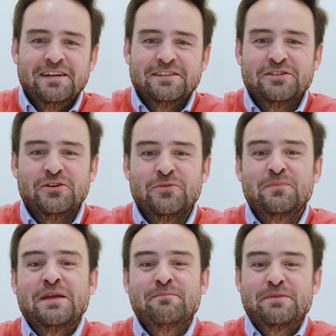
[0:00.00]
So
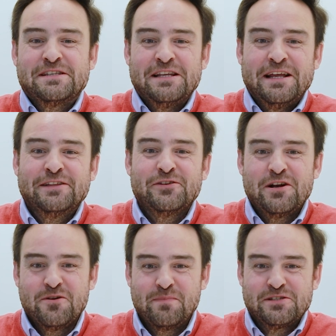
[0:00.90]
being Pixelator
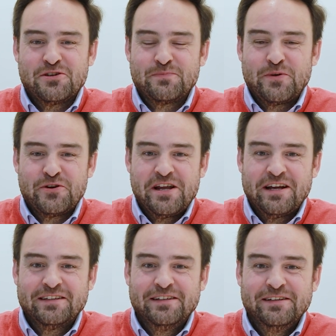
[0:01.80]
an open source
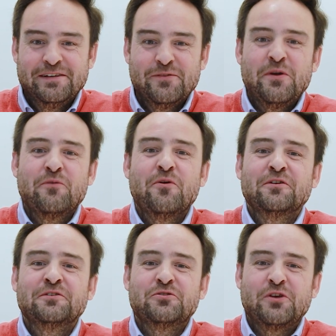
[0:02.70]
project, we
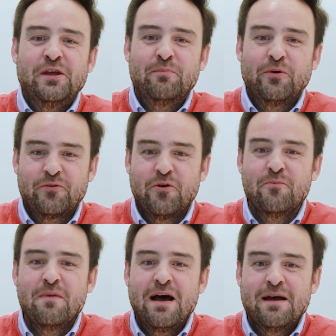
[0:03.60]
want to keep our
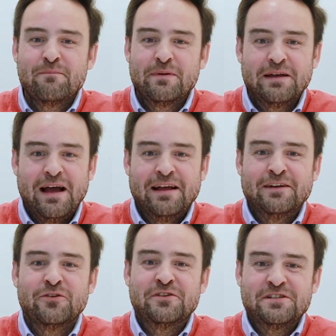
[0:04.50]
roadmap
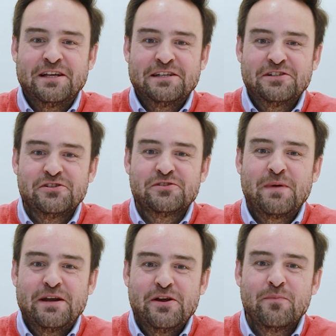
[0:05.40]
and our discussions
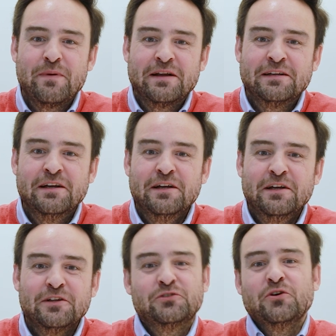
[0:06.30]
very open,
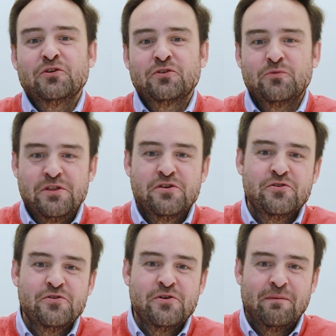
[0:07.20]
talk with
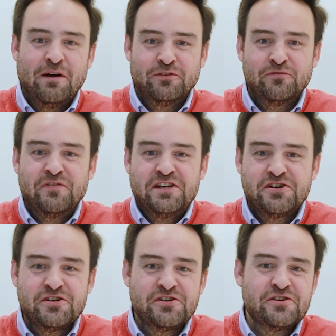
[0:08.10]
you about
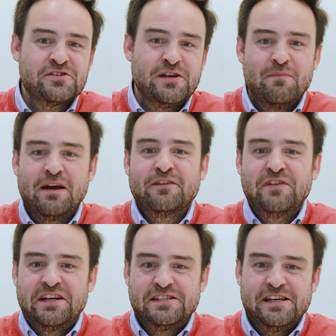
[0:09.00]
features and bug
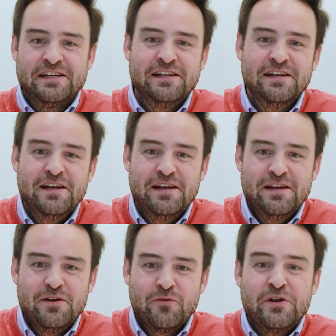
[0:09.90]
fixing.
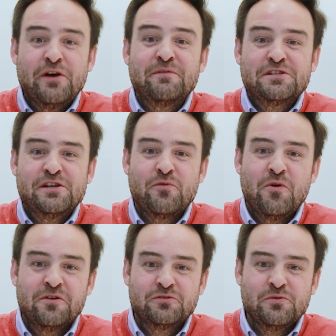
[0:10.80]
We obviously
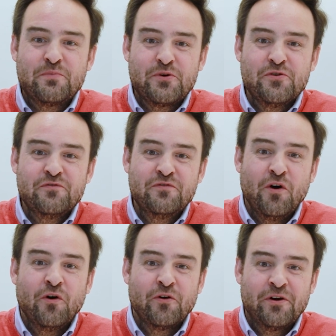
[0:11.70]
want to improve
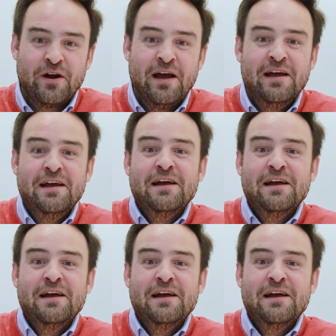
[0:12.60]
our